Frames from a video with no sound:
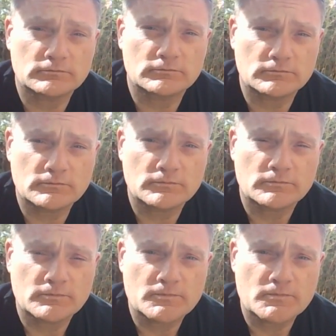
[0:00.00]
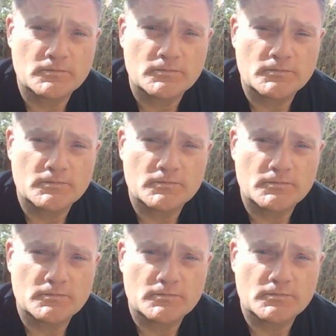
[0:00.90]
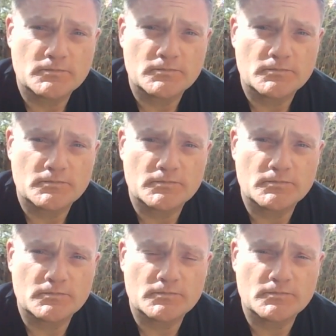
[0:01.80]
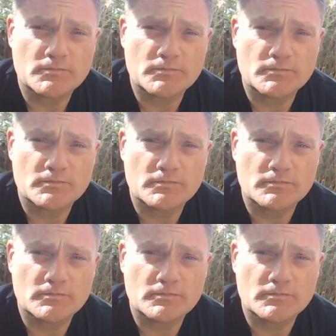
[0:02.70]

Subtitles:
[no speech]